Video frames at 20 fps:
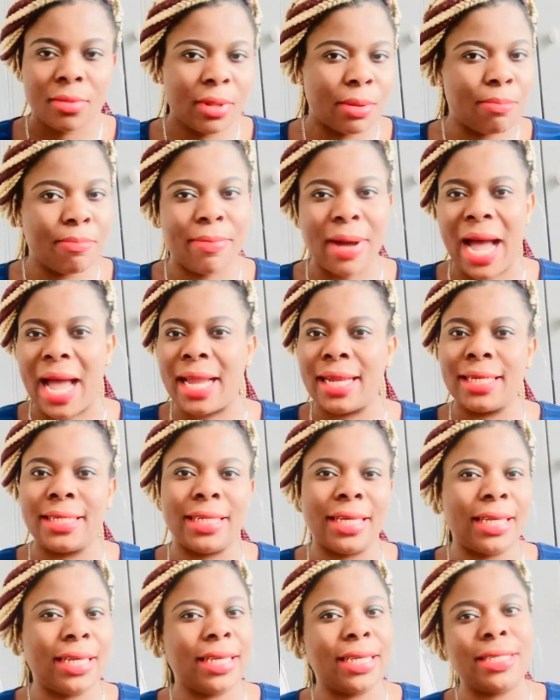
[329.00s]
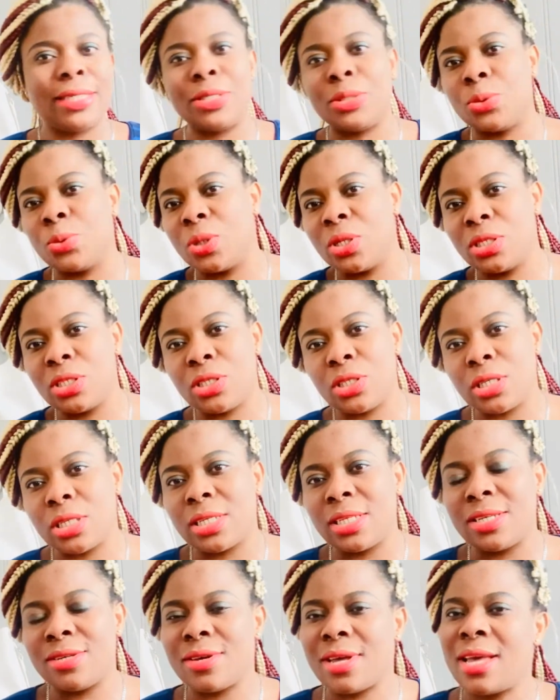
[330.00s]
buy this, you want
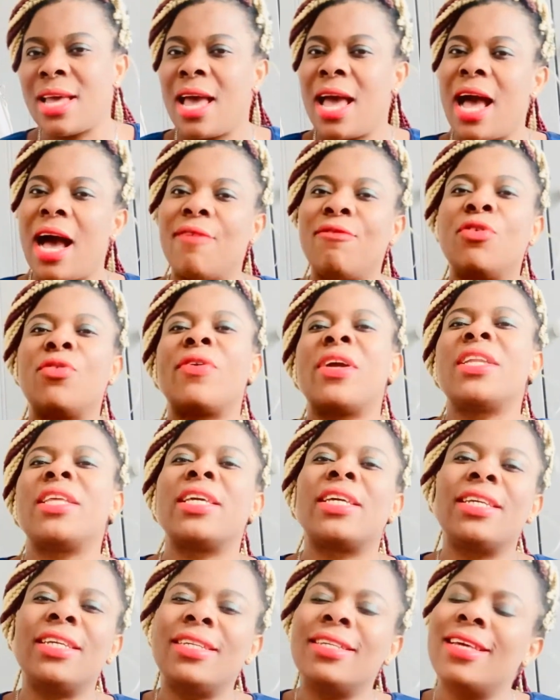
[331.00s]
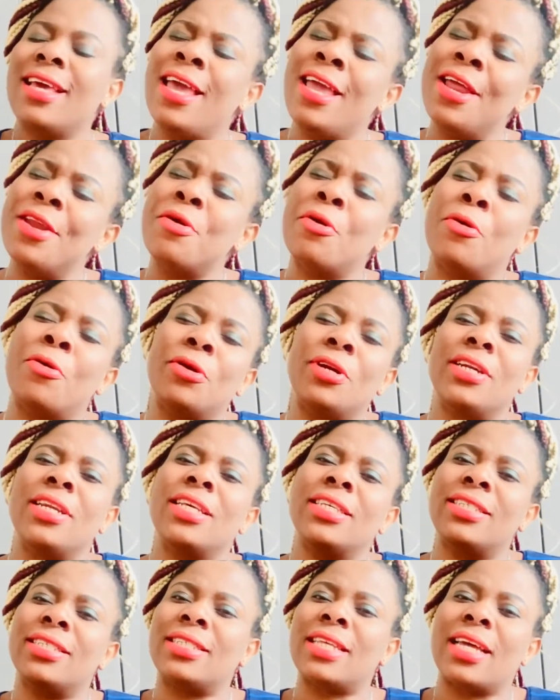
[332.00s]
to, I've already, you know,
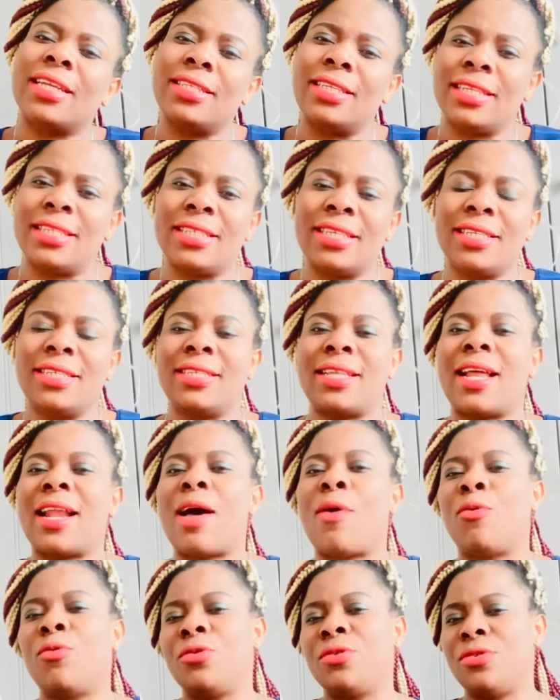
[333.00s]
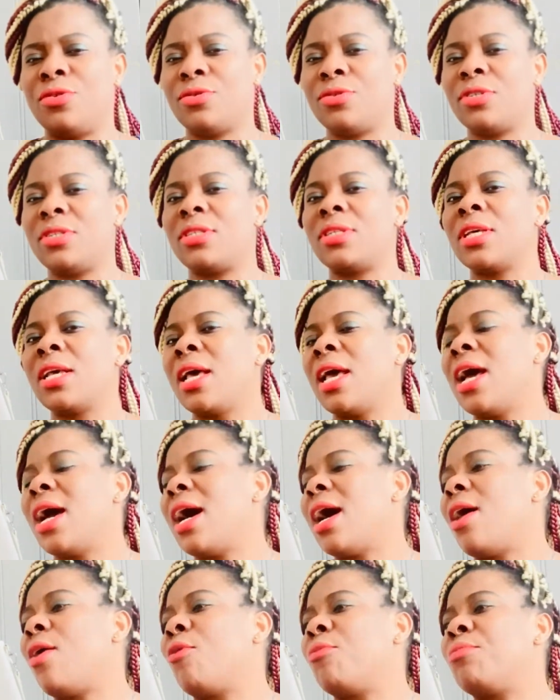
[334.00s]
listed the things that I will use,
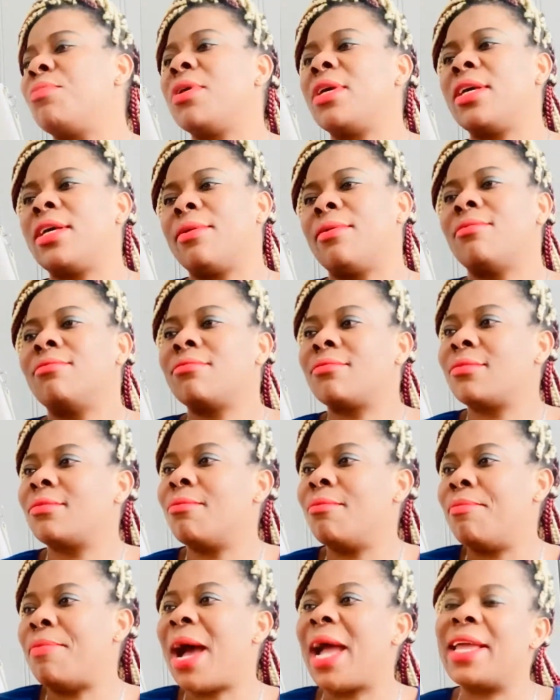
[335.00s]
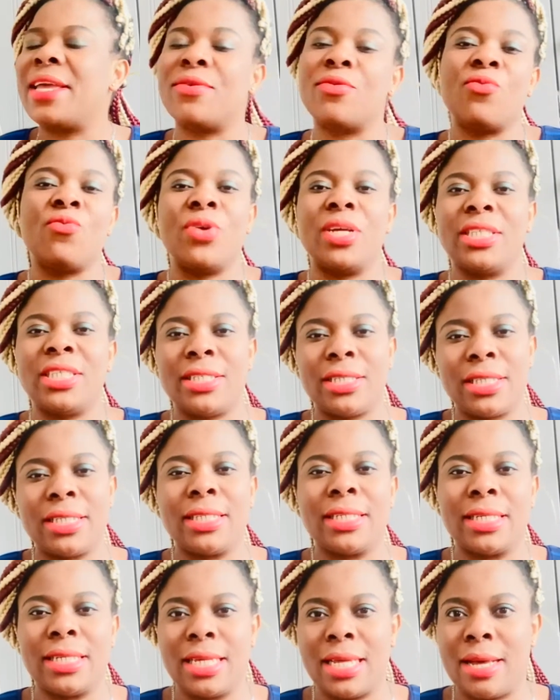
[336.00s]
I'll be buying
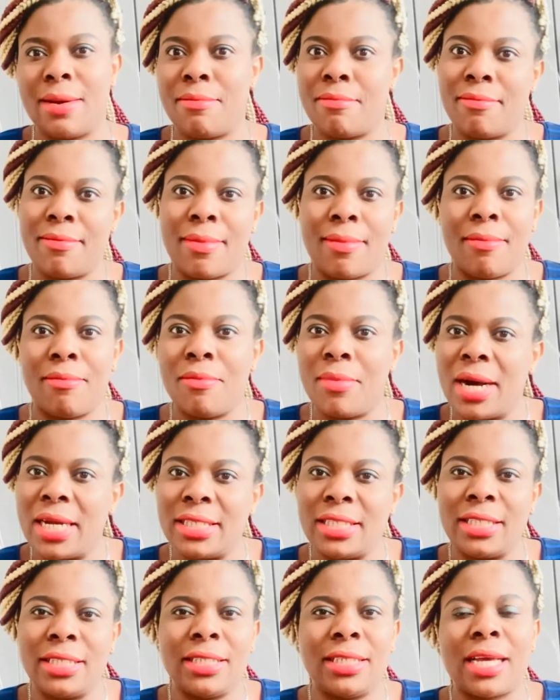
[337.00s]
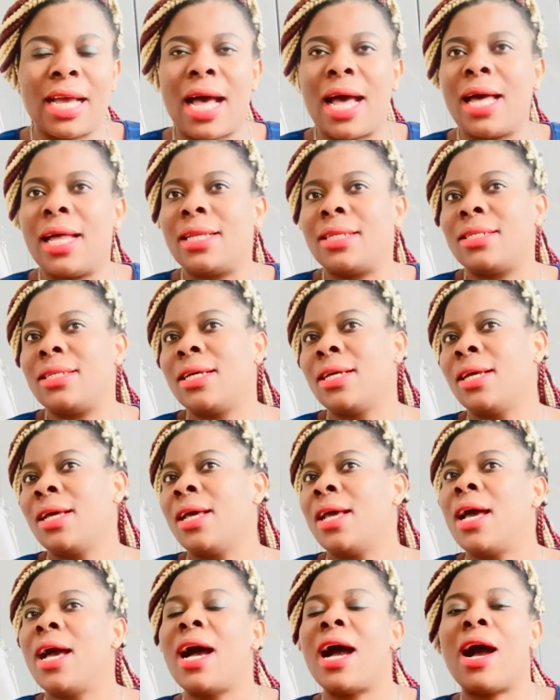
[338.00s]
with money, and
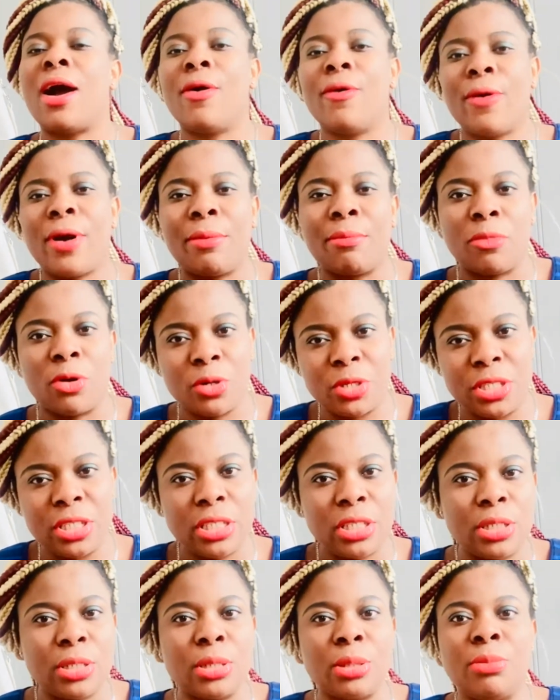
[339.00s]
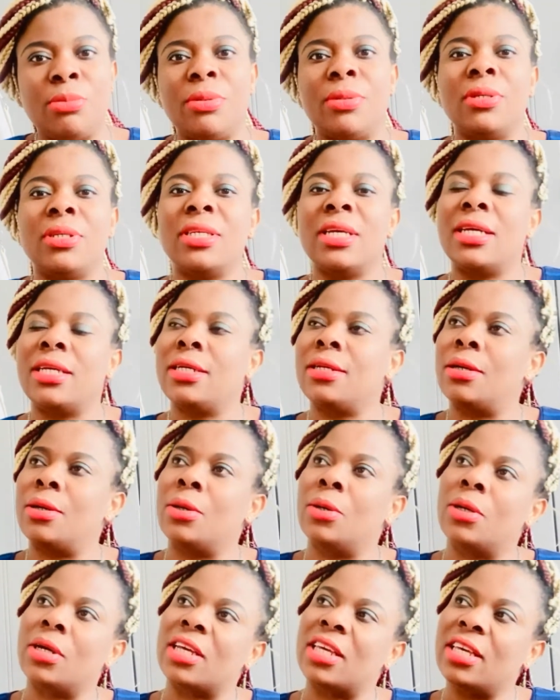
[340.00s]
how I'm going to be, you
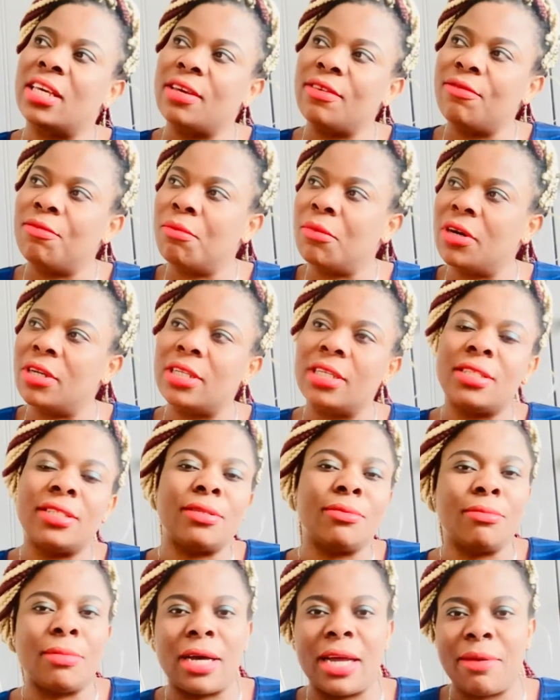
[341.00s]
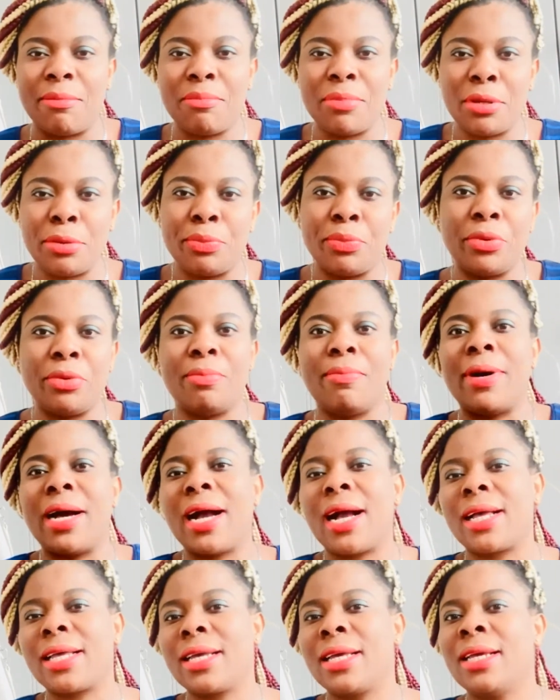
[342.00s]
know, give money to my people
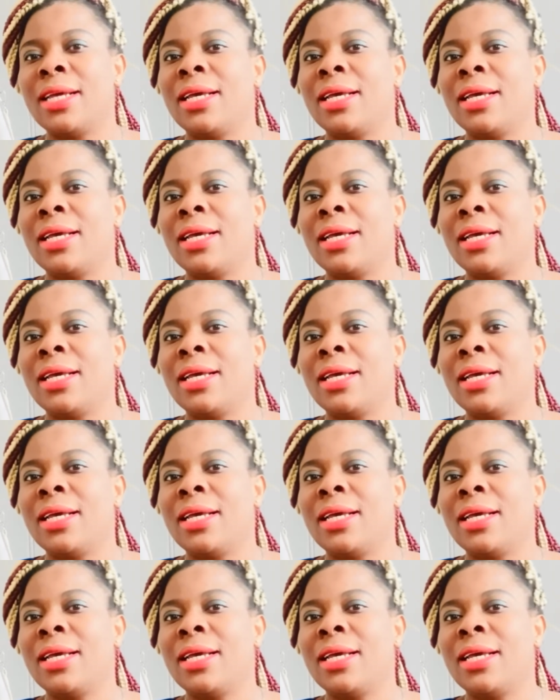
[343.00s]
back